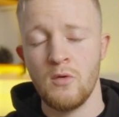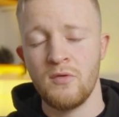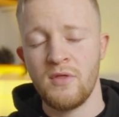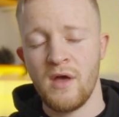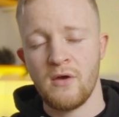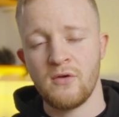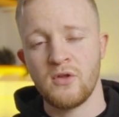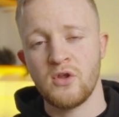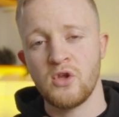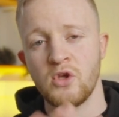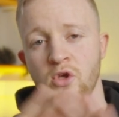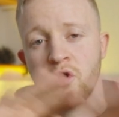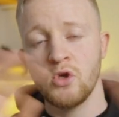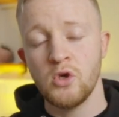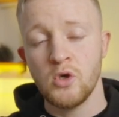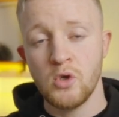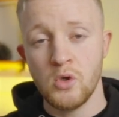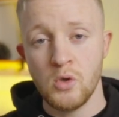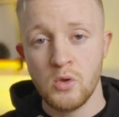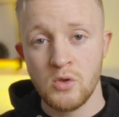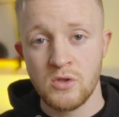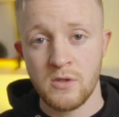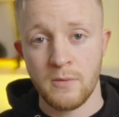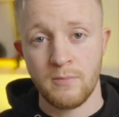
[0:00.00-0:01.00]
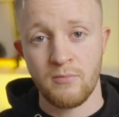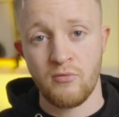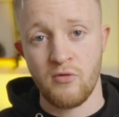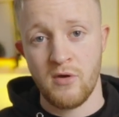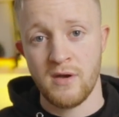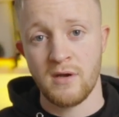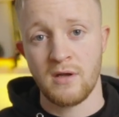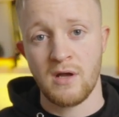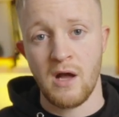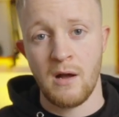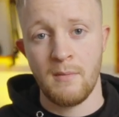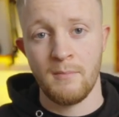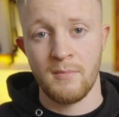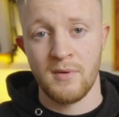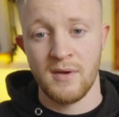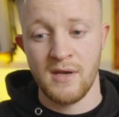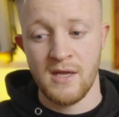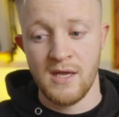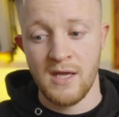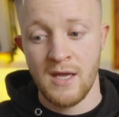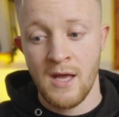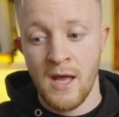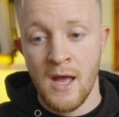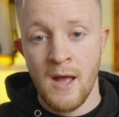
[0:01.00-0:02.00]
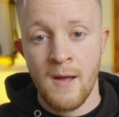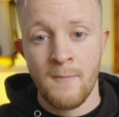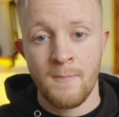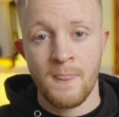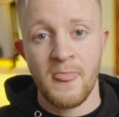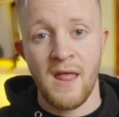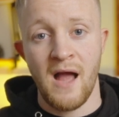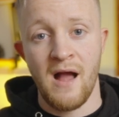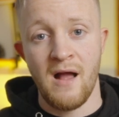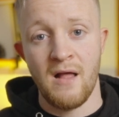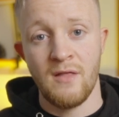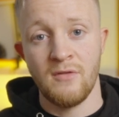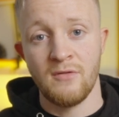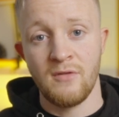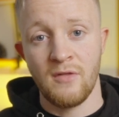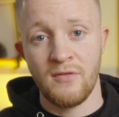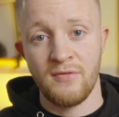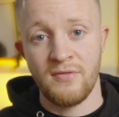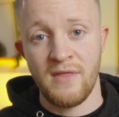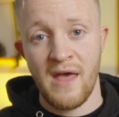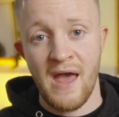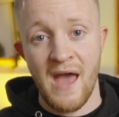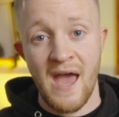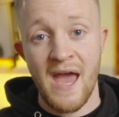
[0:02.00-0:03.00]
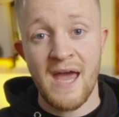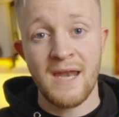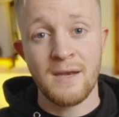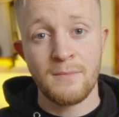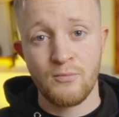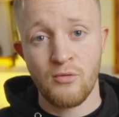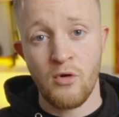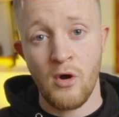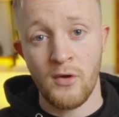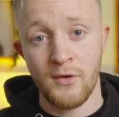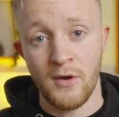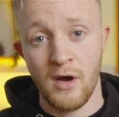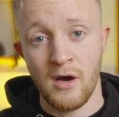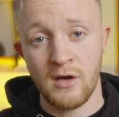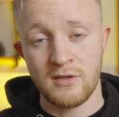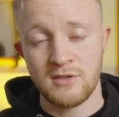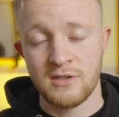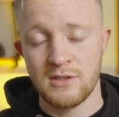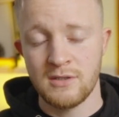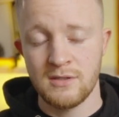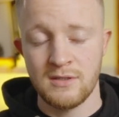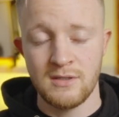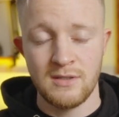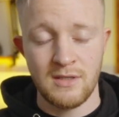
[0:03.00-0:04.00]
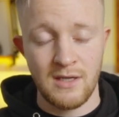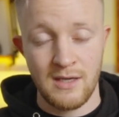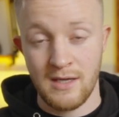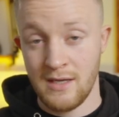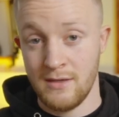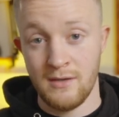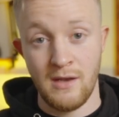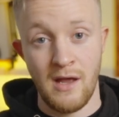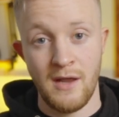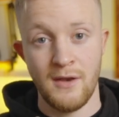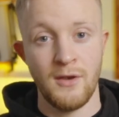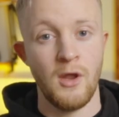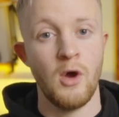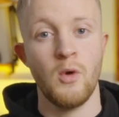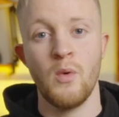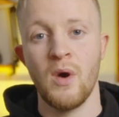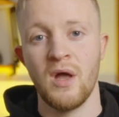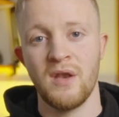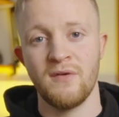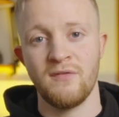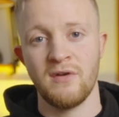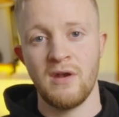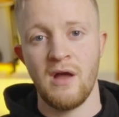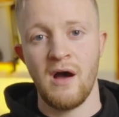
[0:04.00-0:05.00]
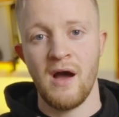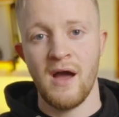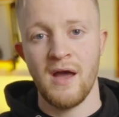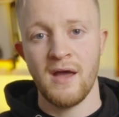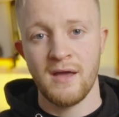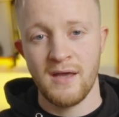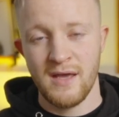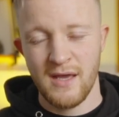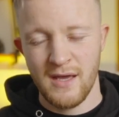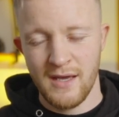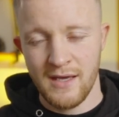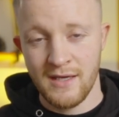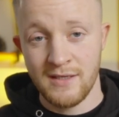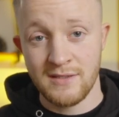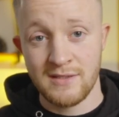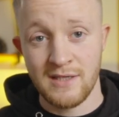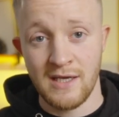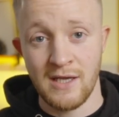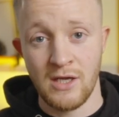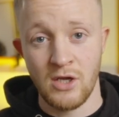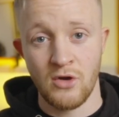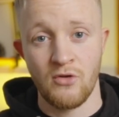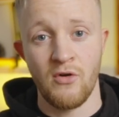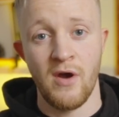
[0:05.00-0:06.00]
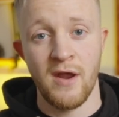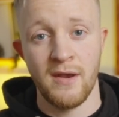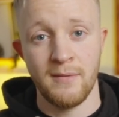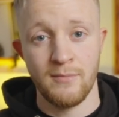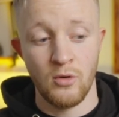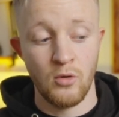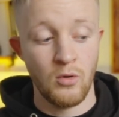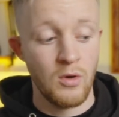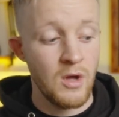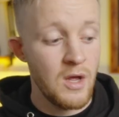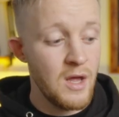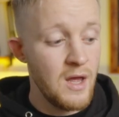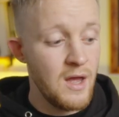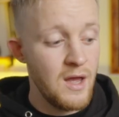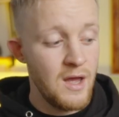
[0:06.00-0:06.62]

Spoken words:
They're a huge print company, and their end product, and like no word of a lie, is incredible.